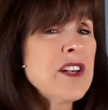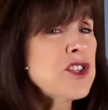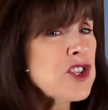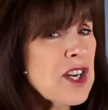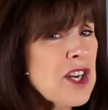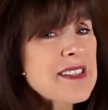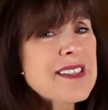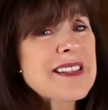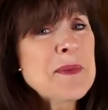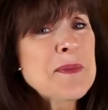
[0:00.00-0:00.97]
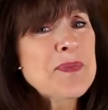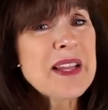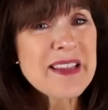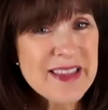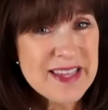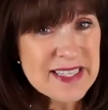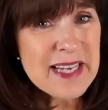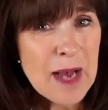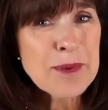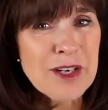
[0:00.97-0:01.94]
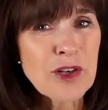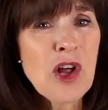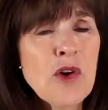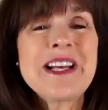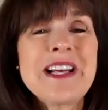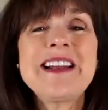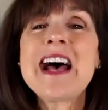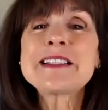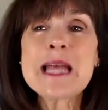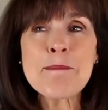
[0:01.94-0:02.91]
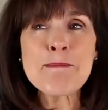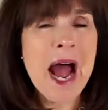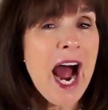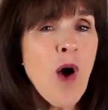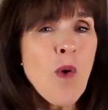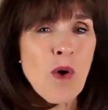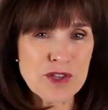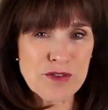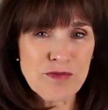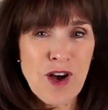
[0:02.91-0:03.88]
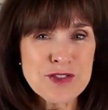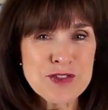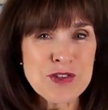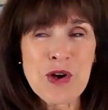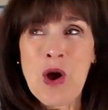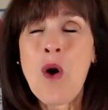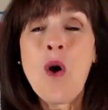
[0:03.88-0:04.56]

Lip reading: just this habit alone, it has that power to foster